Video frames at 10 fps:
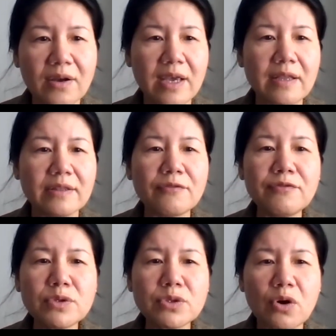Okay. The
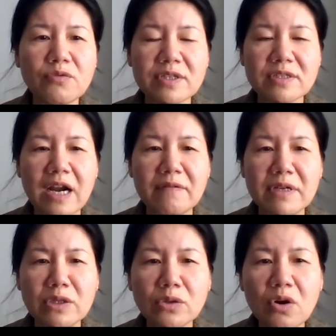future of
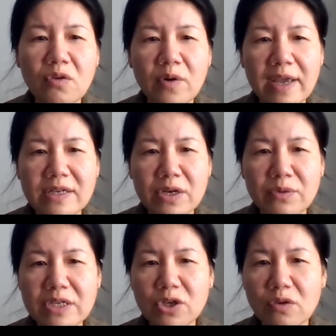discovering no
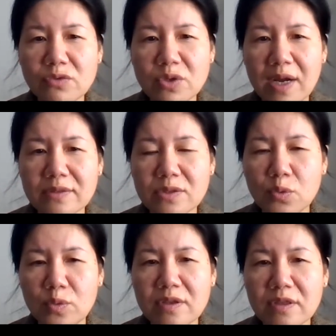generation of
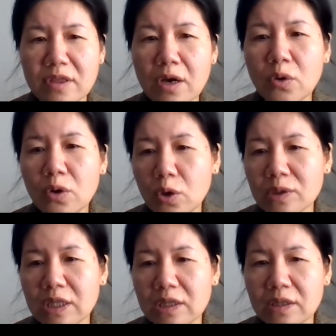drugs with no or